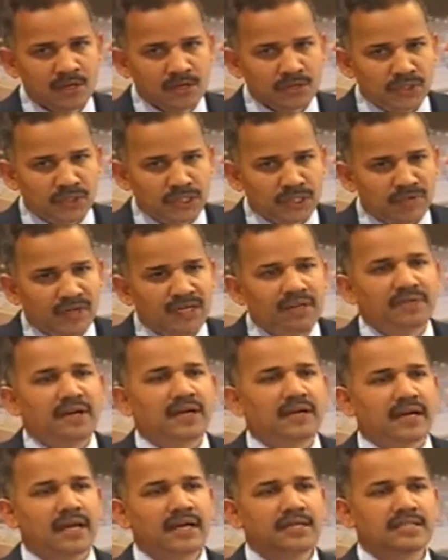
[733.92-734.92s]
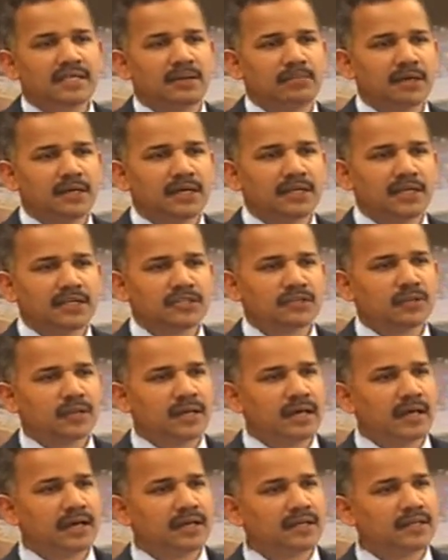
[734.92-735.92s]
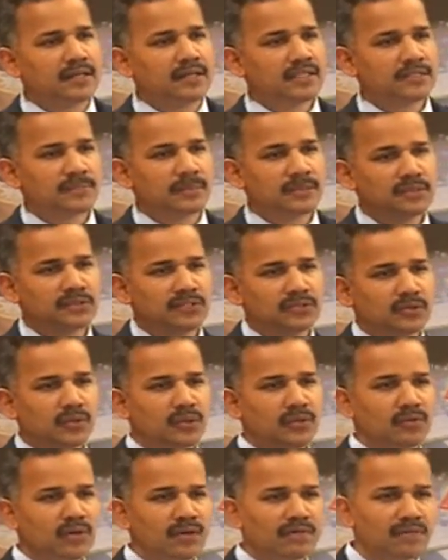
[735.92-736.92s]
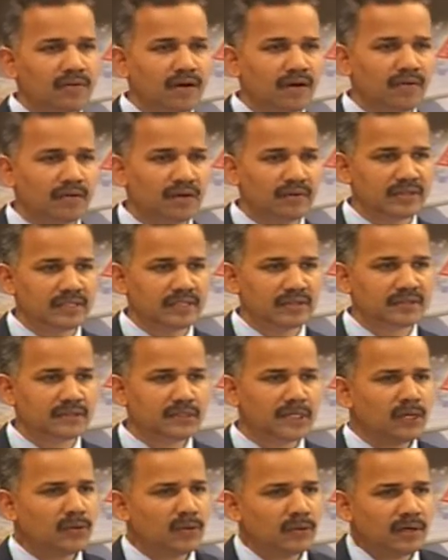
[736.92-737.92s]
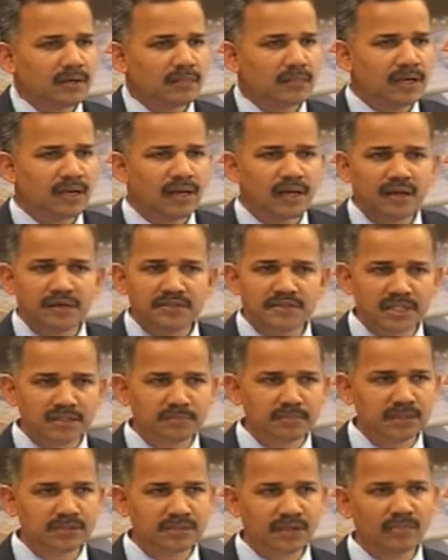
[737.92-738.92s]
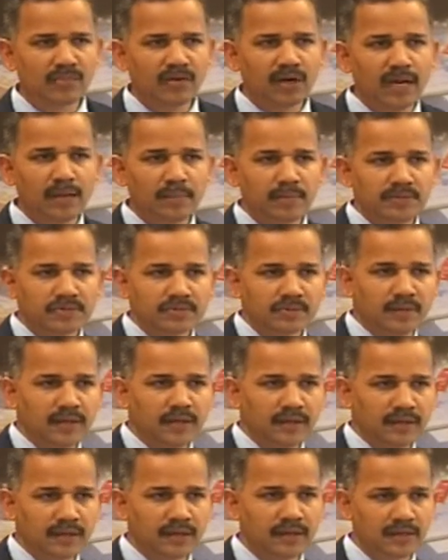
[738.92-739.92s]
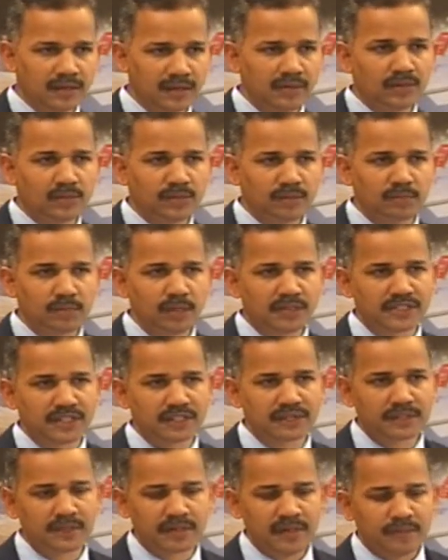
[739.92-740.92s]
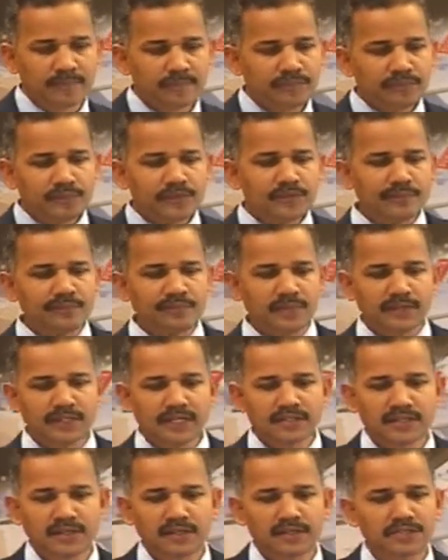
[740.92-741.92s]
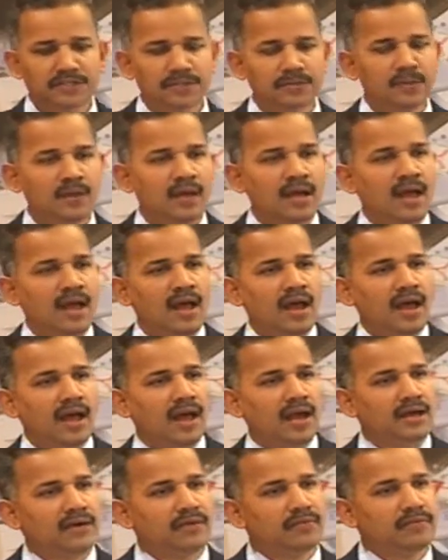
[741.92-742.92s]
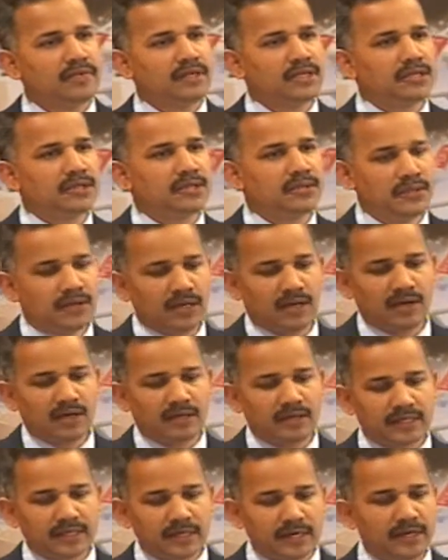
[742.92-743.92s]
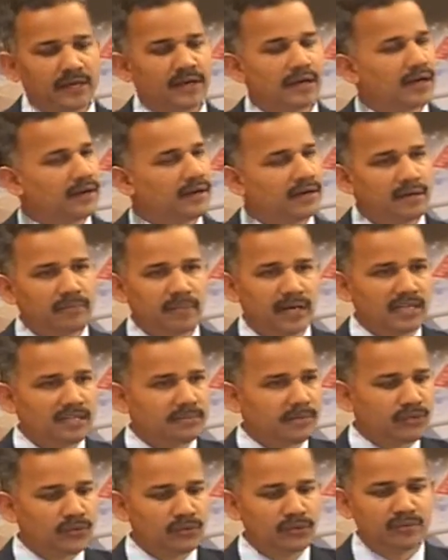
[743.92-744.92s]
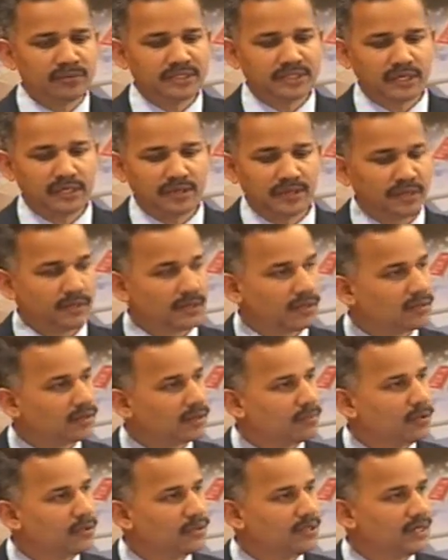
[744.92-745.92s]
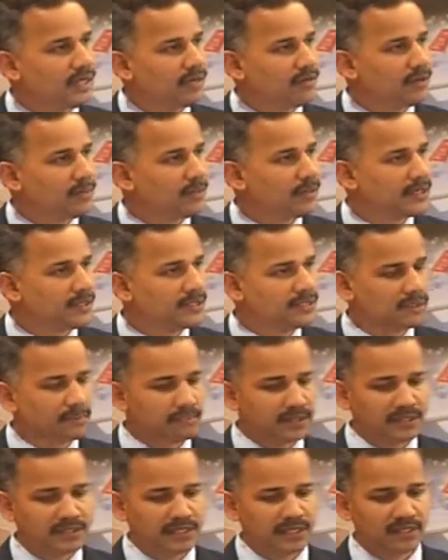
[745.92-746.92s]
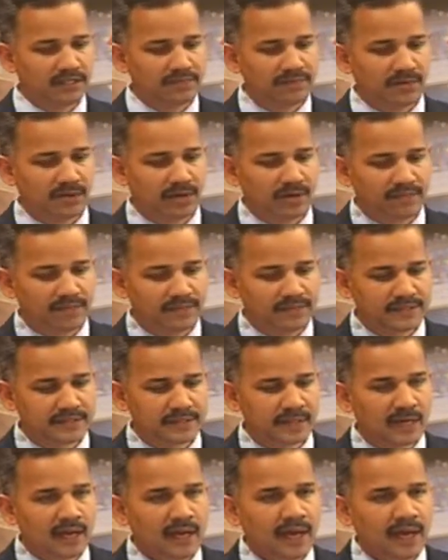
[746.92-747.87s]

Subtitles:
So even if I train somebody, there is no guarantee that this person is going to work forever with us, including me. I can change my job. What happens to my project? That's an issue. And we getting a content management tool, which I already talked about, developing it is a big challenge for all of us.